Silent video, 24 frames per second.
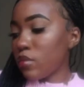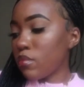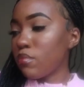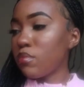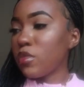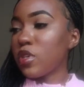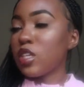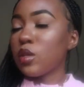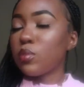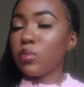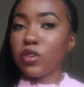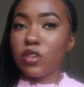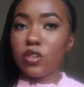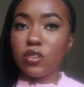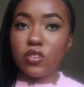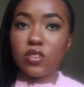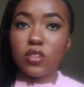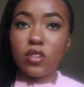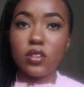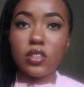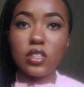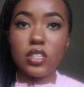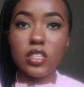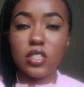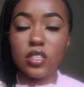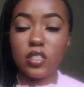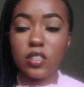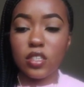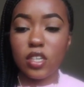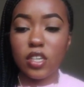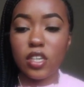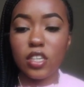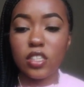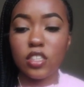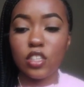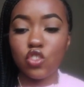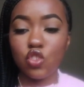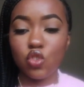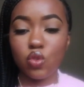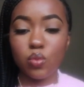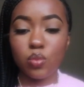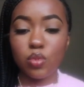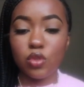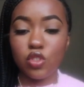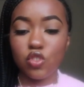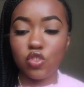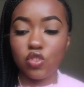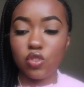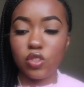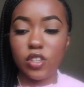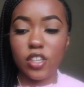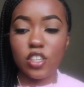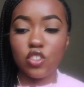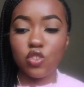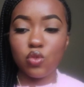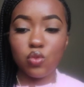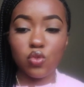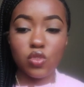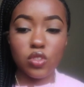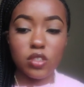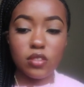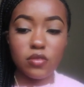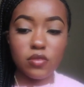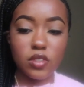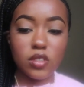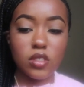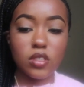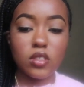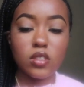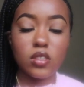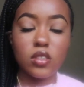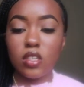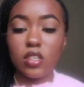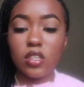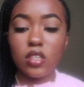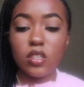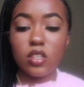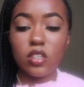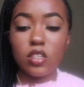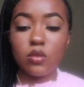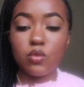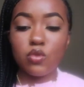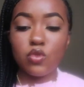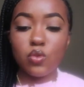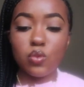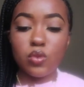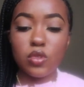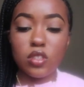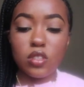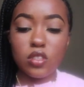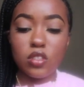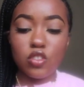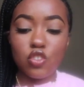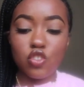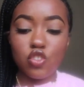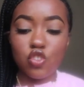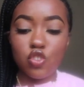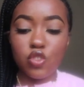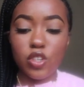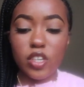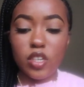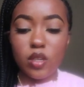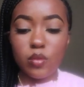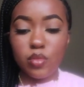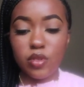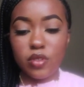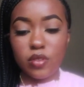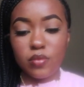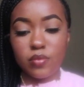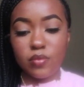mini purse on the inside that you put your actual stuff in it comes with a strap